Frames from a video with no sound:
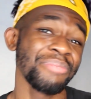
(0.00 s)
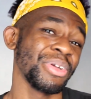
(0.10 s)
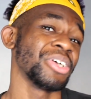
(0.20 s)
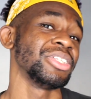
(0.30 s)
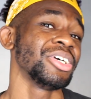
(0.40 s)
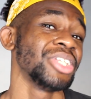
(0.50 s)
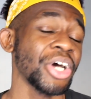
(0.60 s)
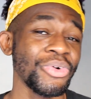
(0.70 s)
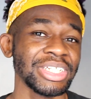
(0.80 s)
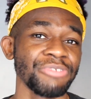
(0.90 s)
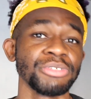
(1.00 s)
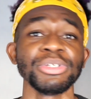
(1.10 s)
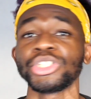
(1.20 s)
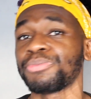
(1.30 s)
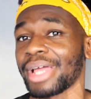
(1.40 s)
because it doesn't always have to
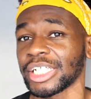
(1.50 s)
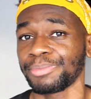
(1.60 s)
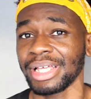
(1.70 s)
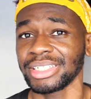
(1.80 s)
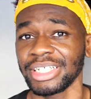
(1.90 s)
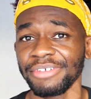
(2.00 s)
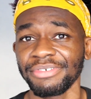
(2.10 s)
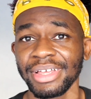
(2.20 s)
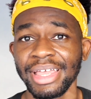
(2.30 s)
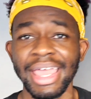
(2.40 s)
be super expensive,